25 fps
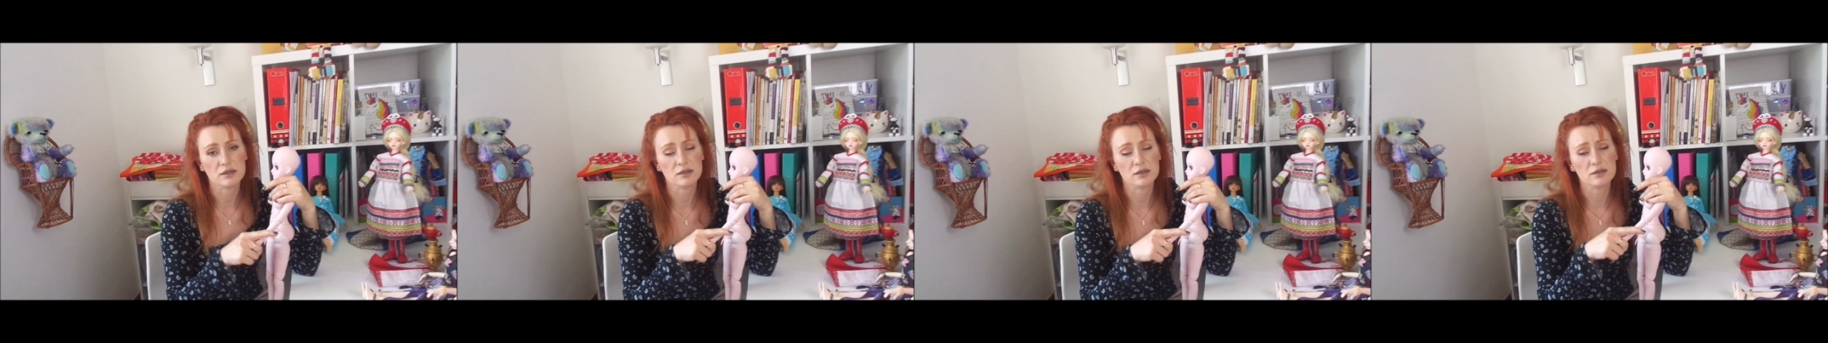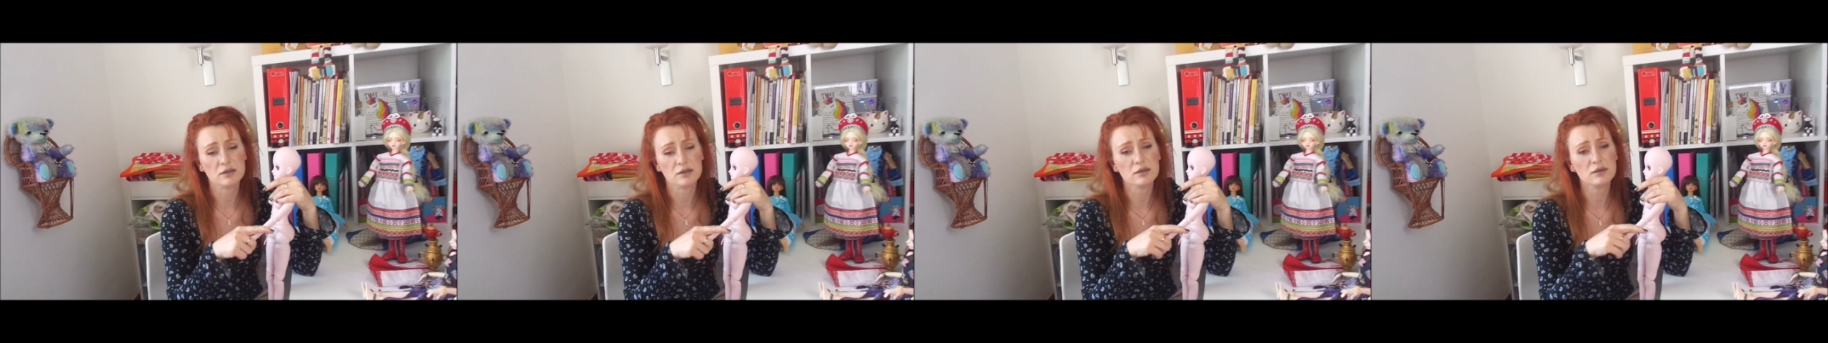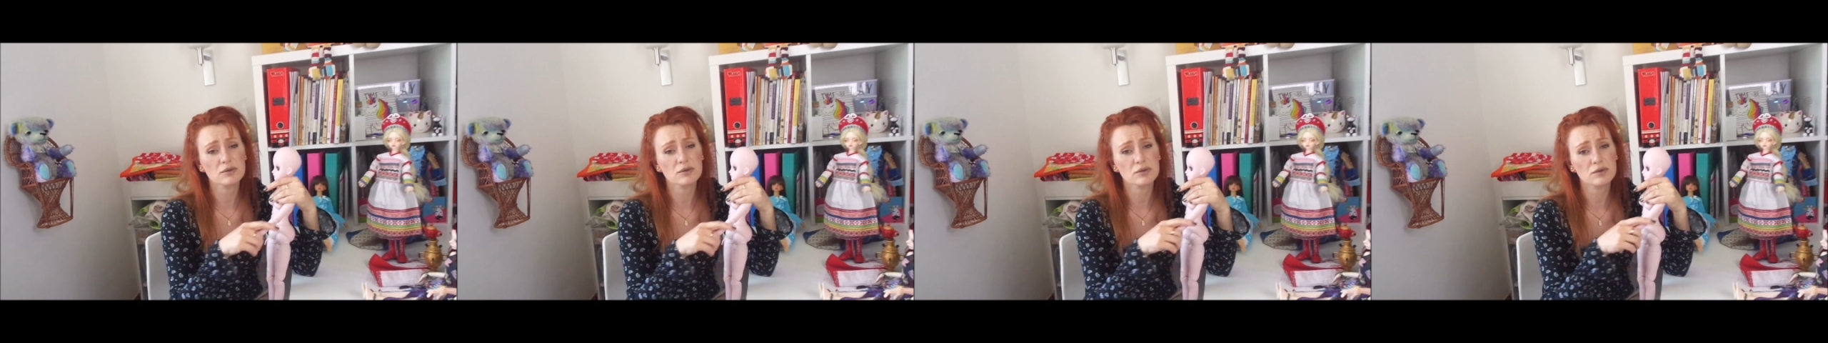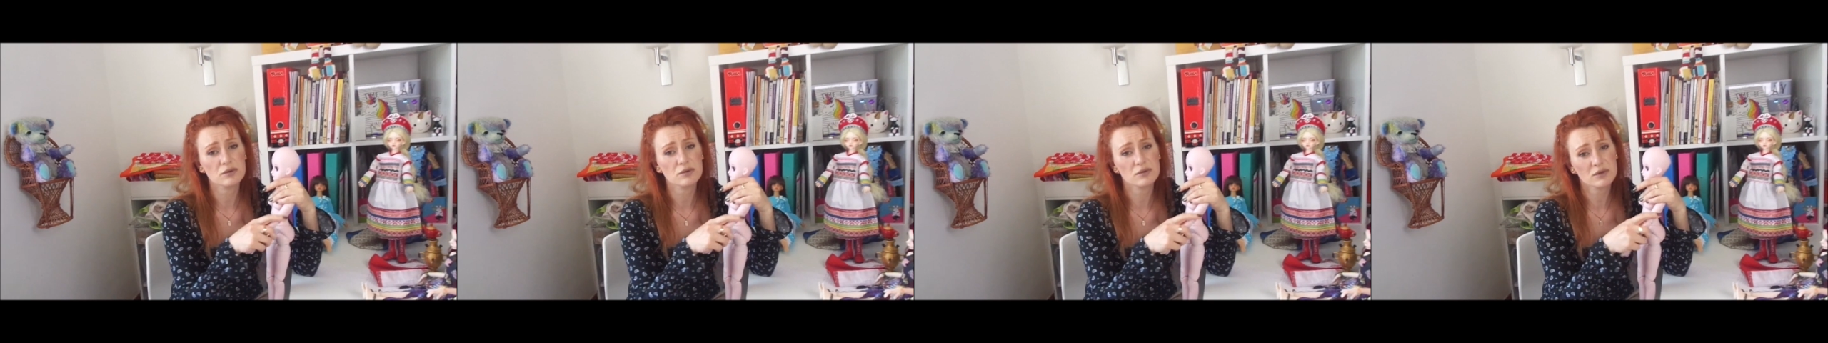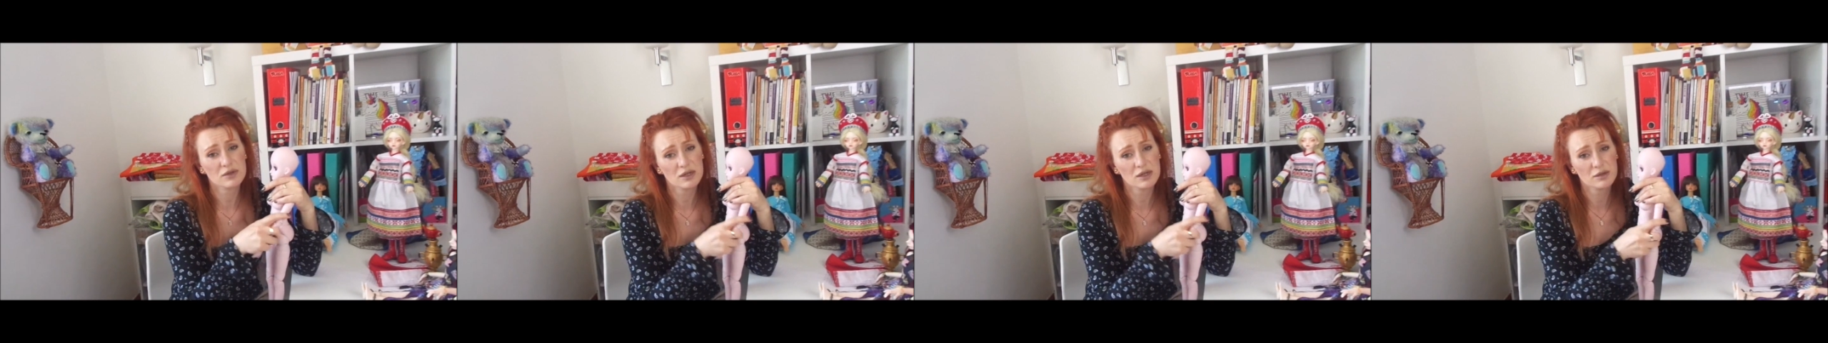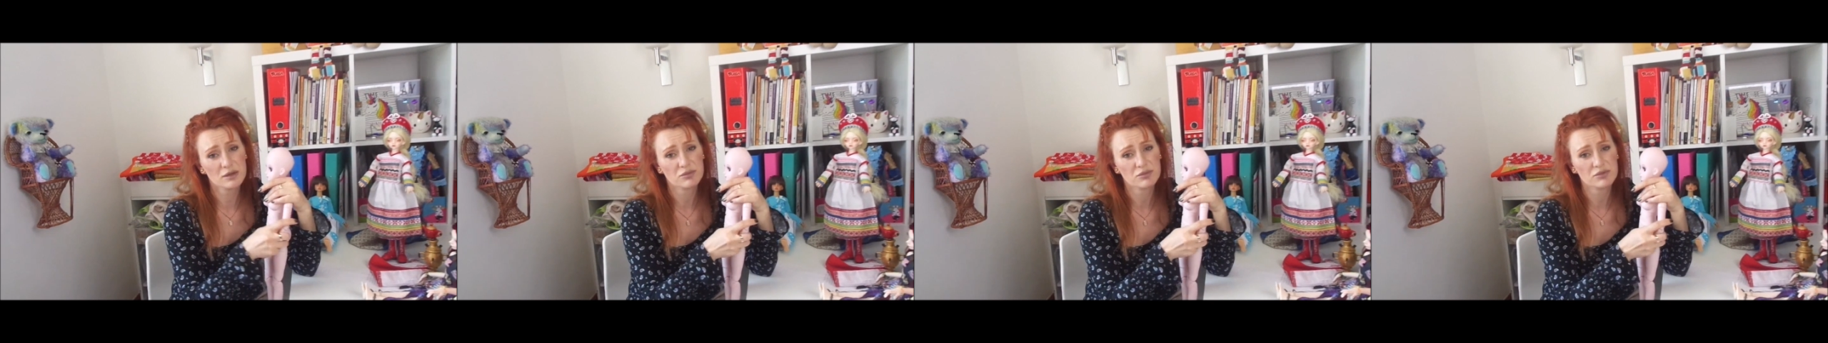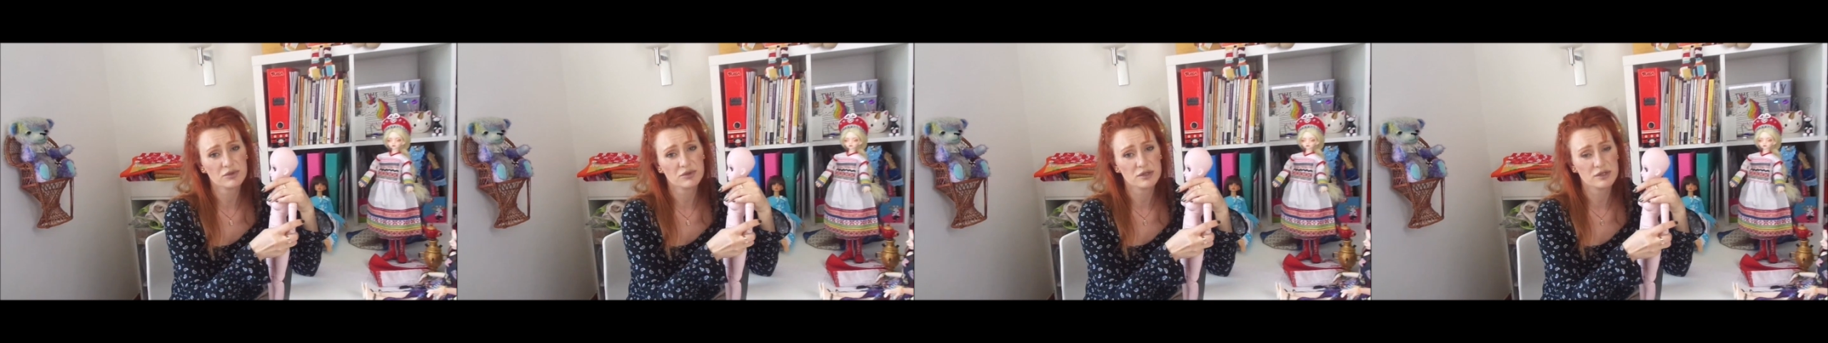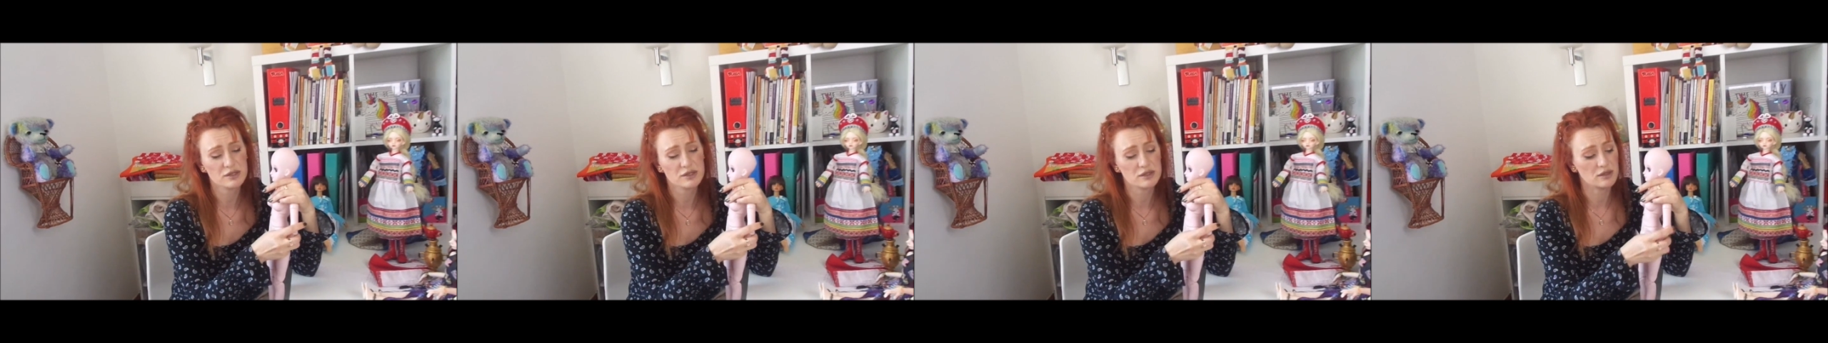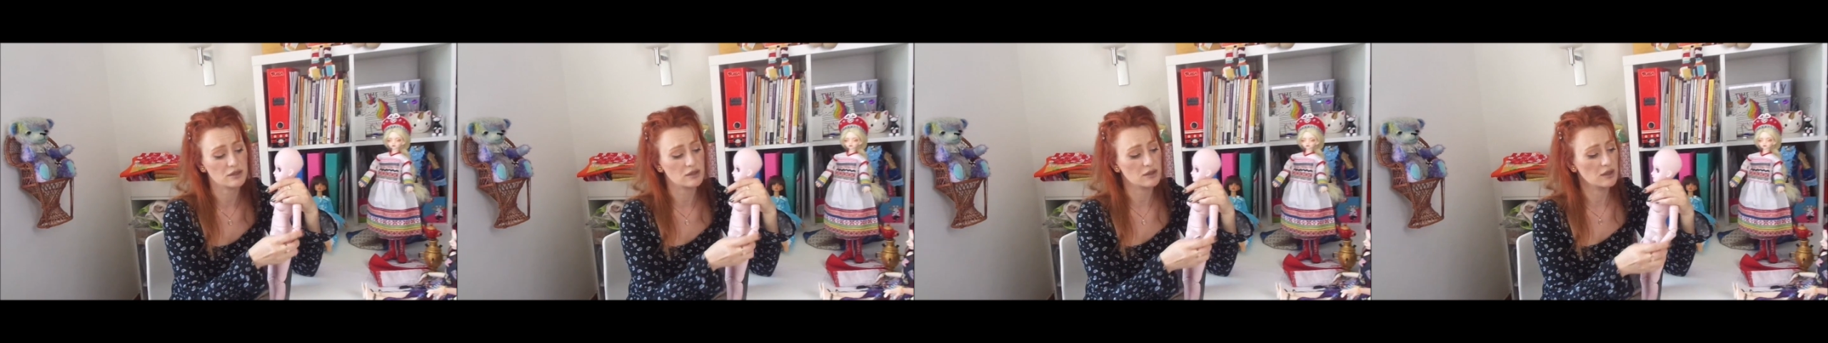and they look really
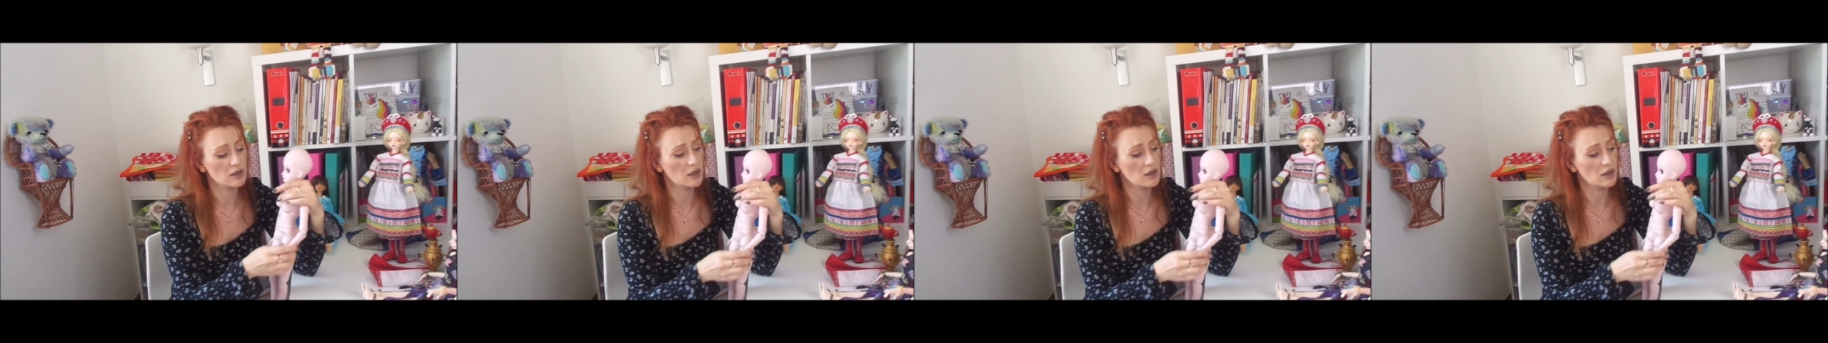pretty.